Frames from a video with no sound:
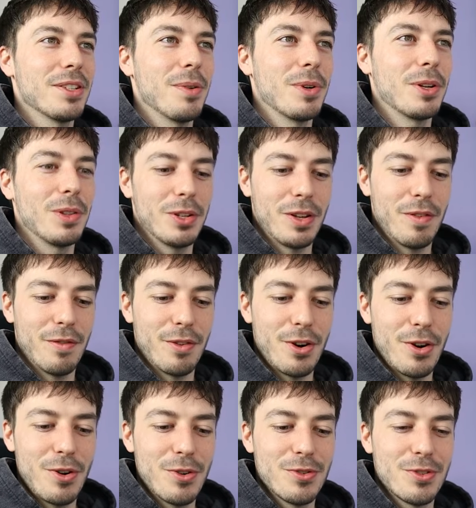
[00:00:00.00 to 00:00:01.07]
So we're looking
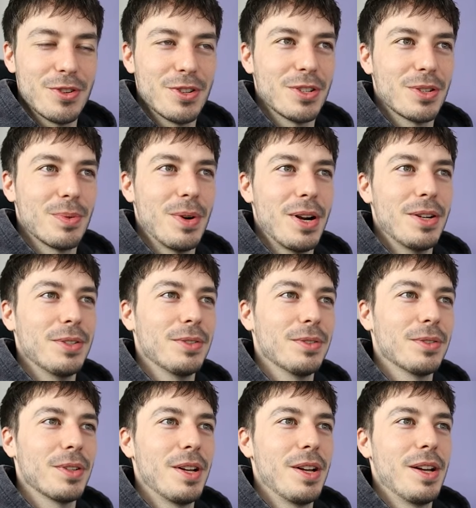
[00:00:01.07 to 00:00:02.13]
for
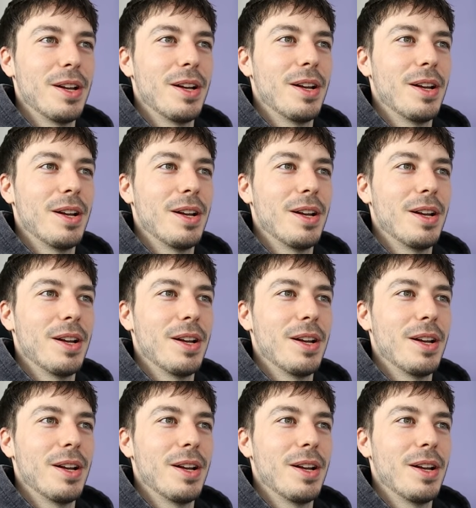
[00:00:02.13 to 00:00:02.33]
112